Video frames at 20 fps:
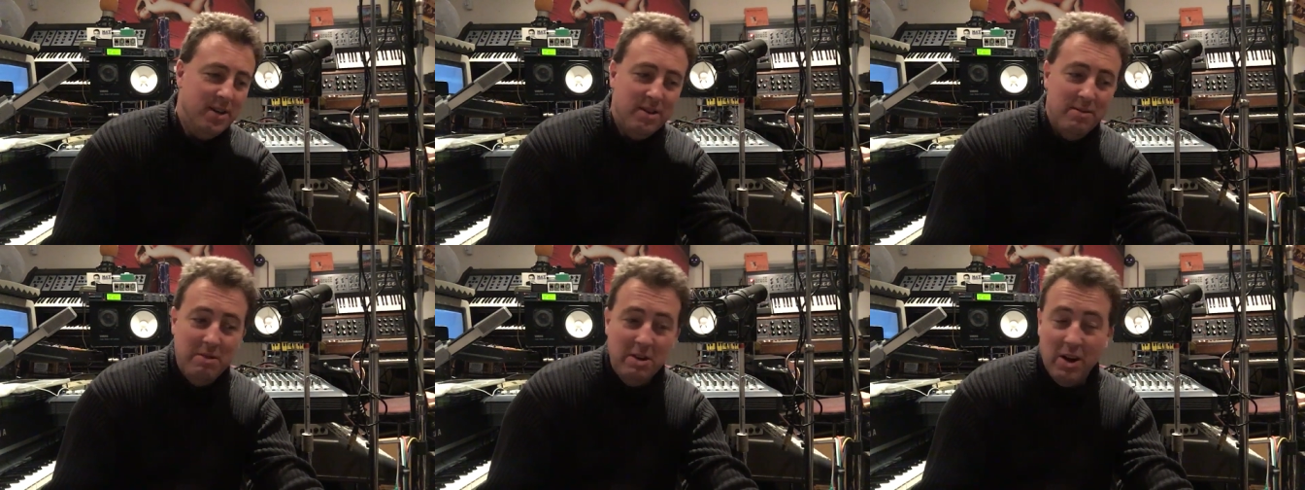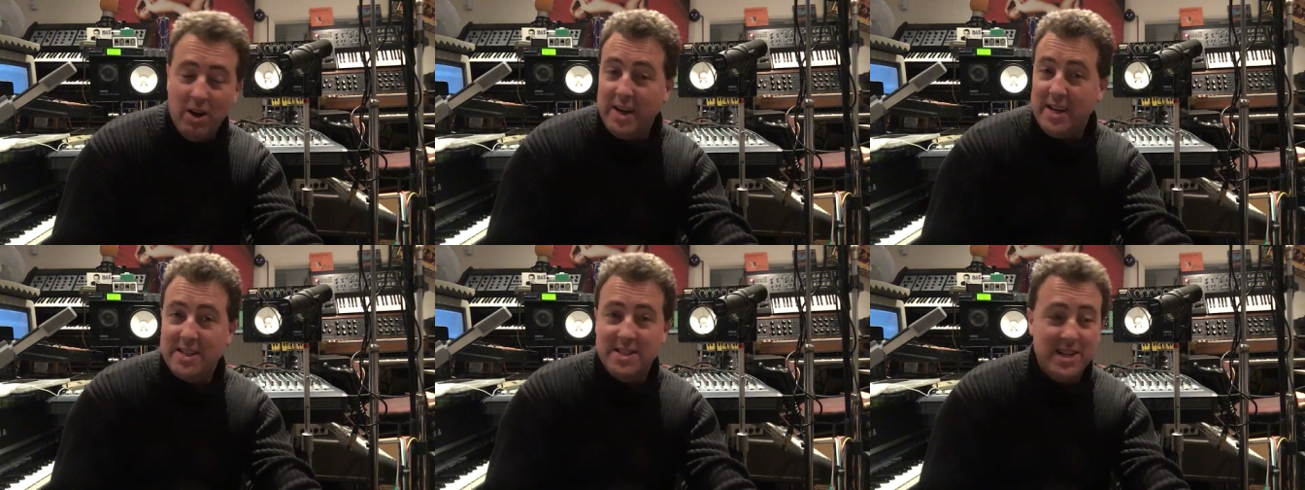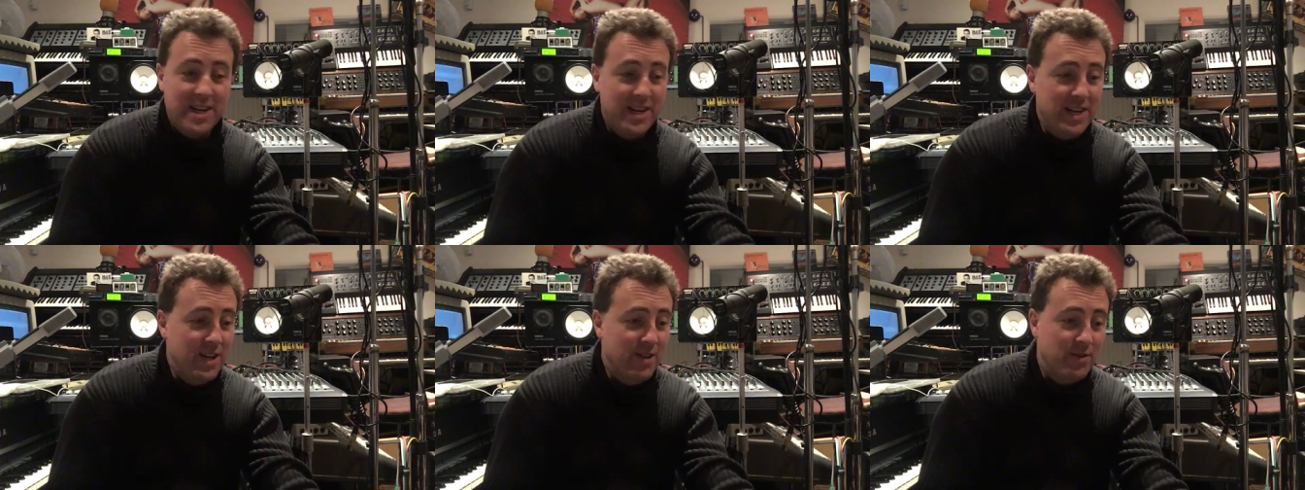likes
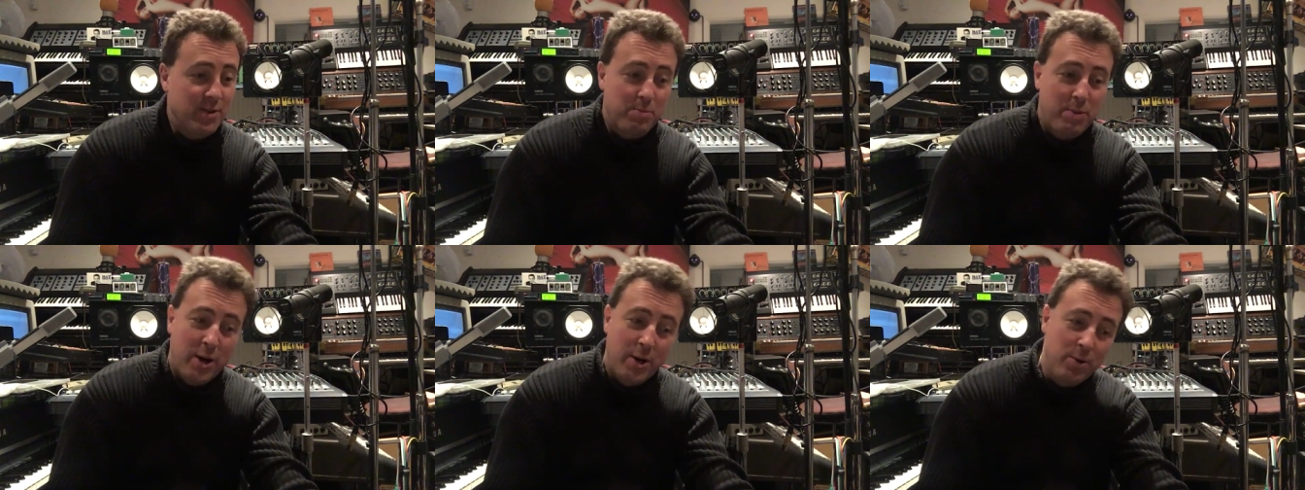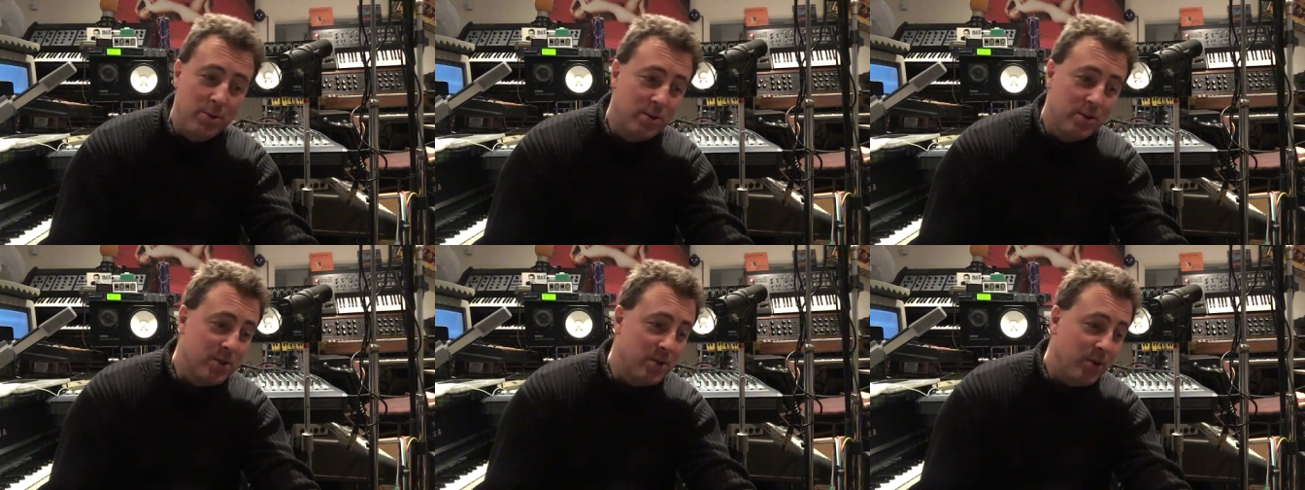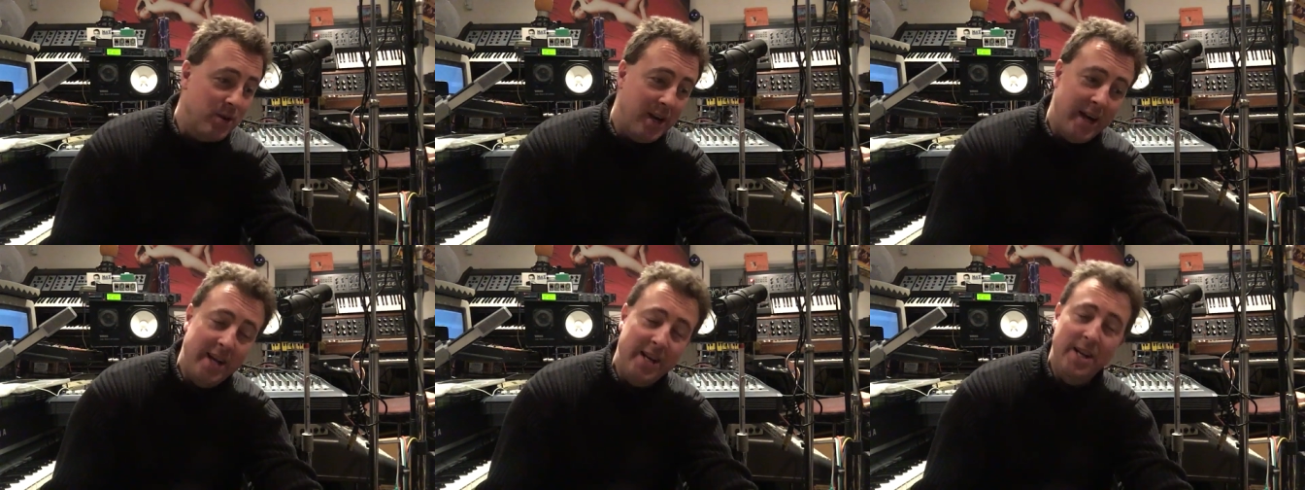any of the posts
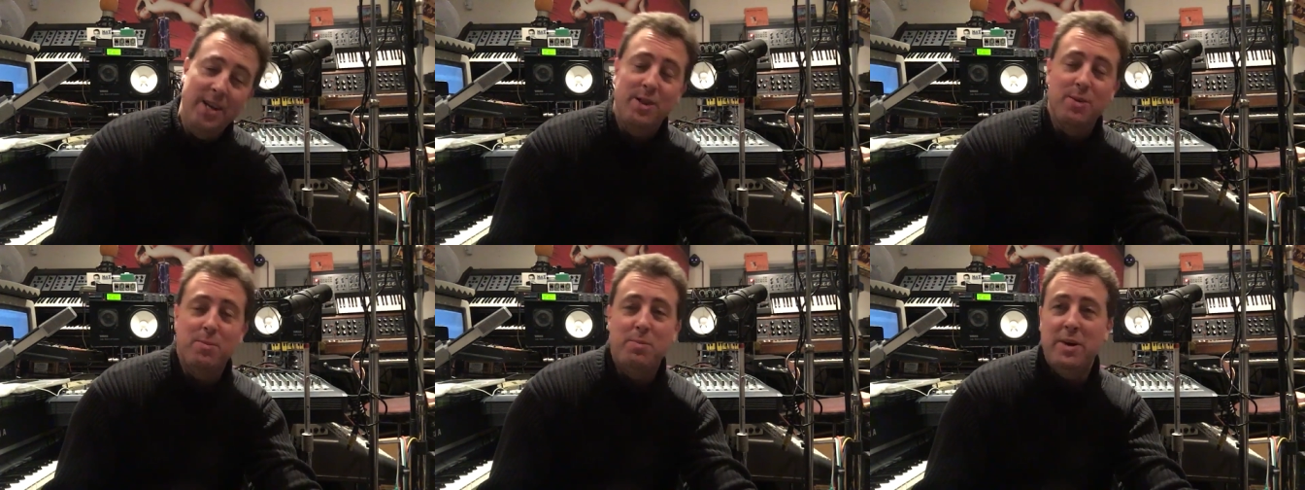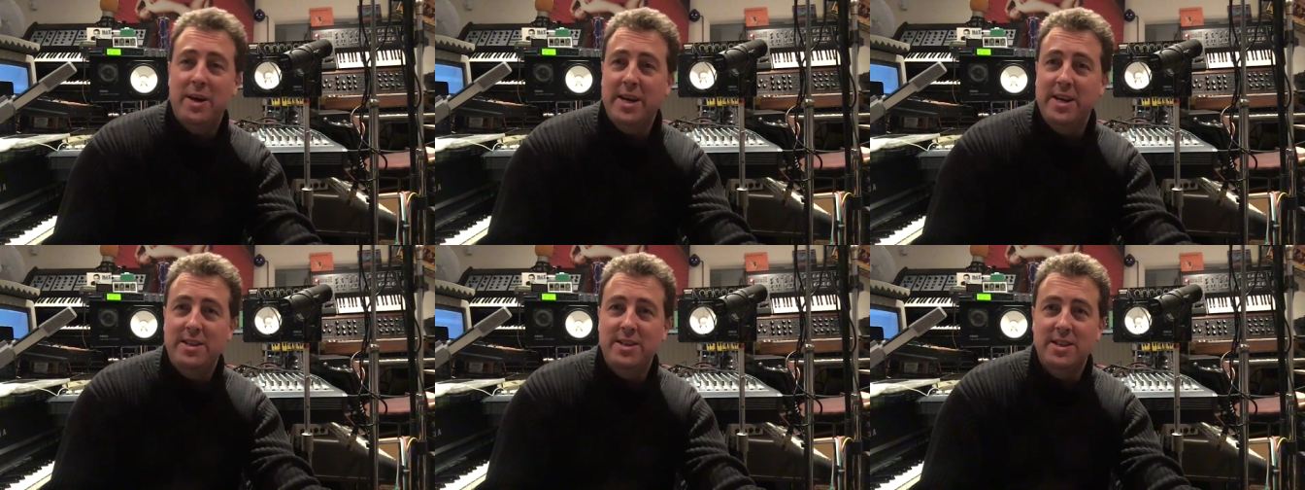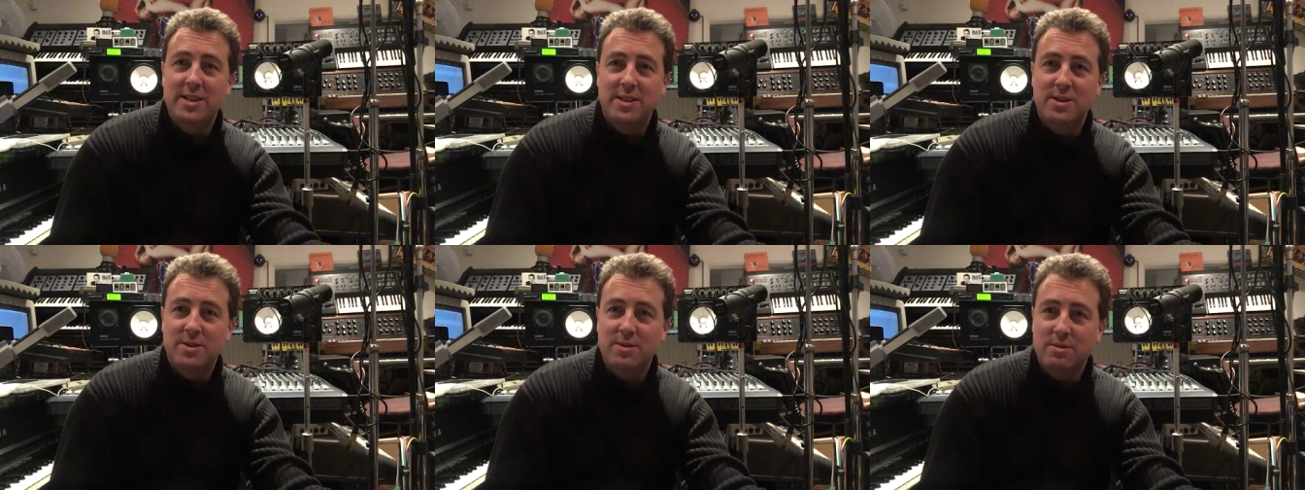on any of the
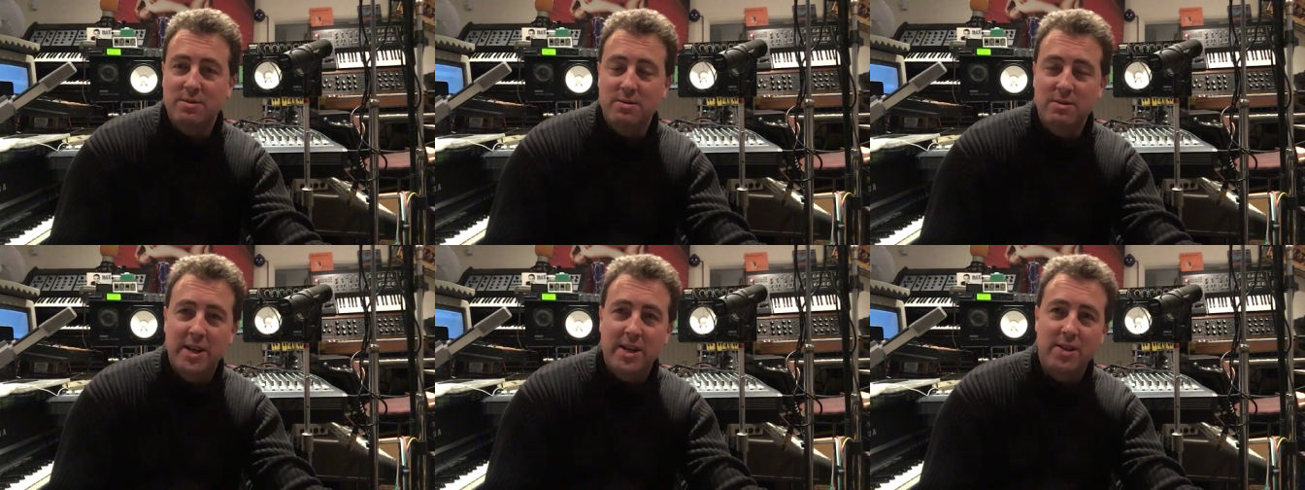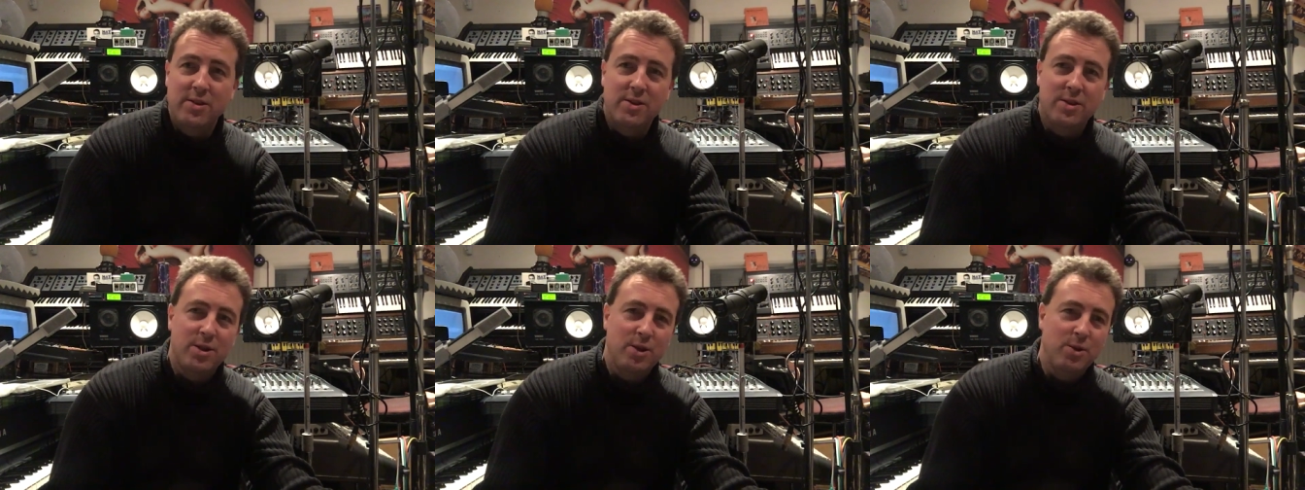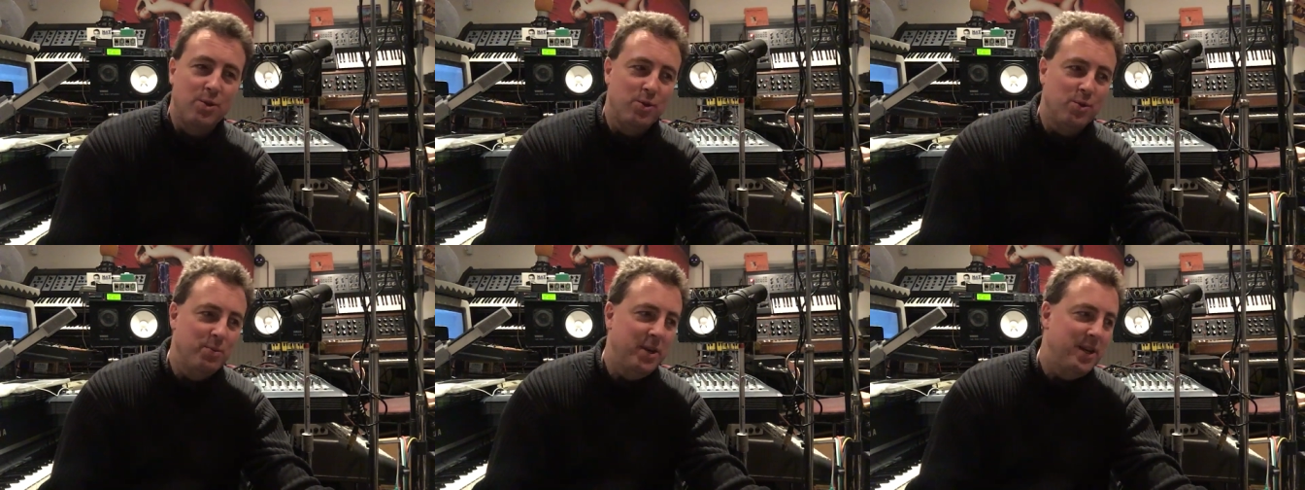pages on any of the
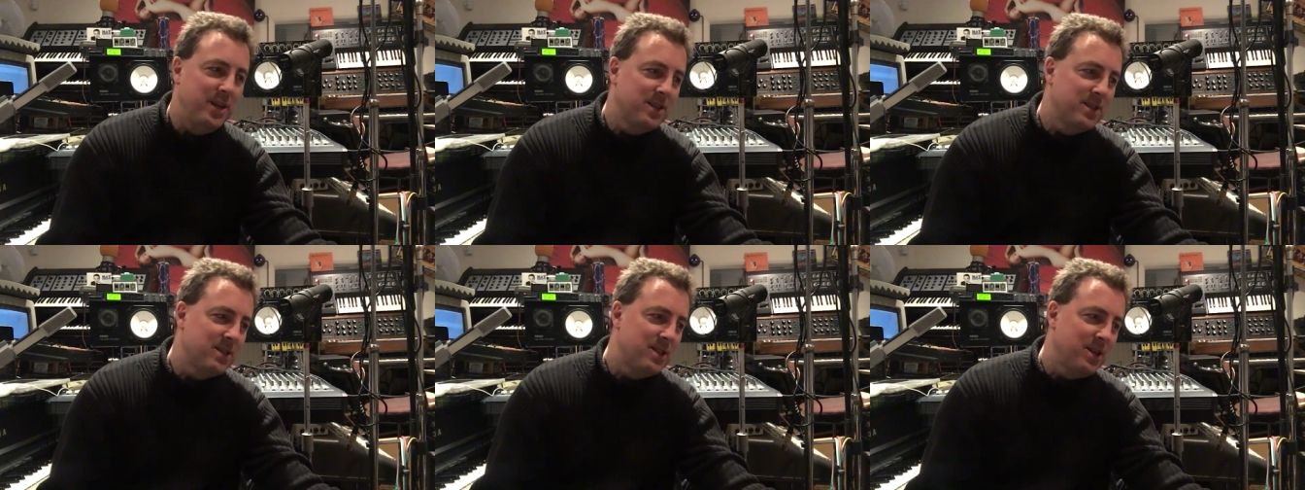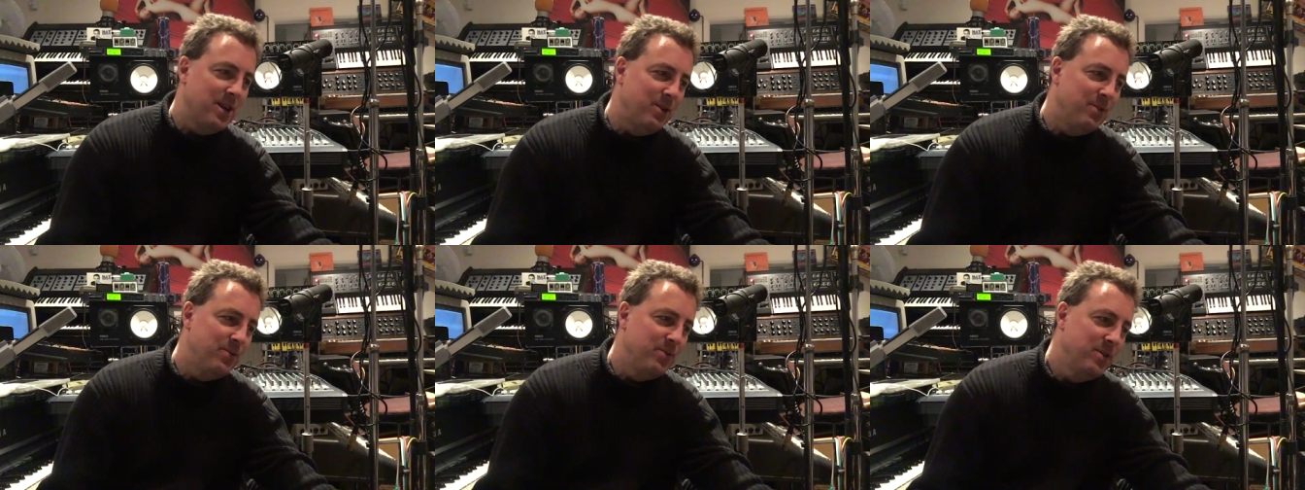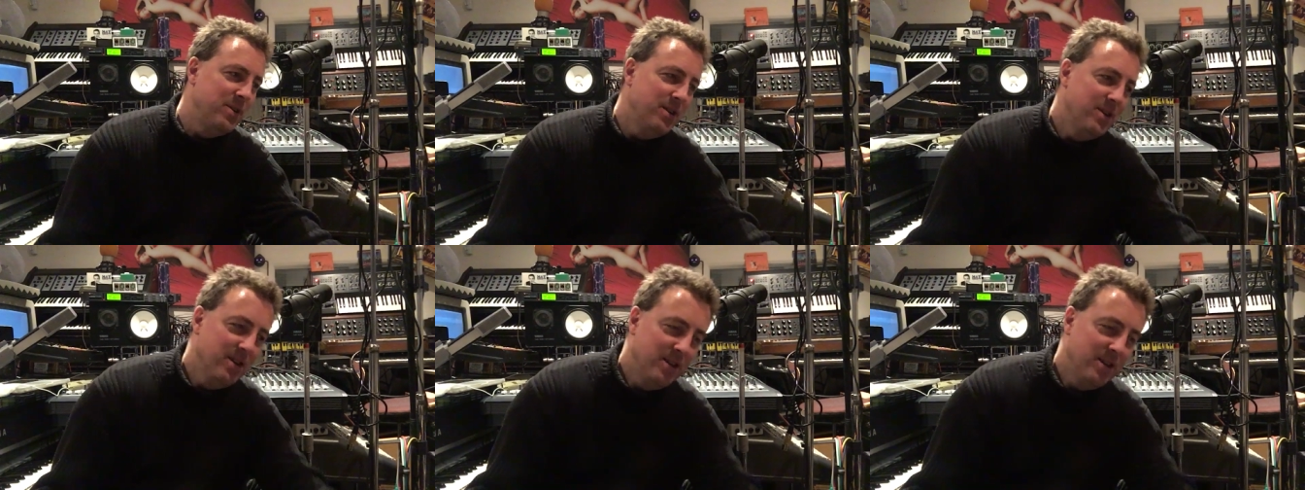social media stuff.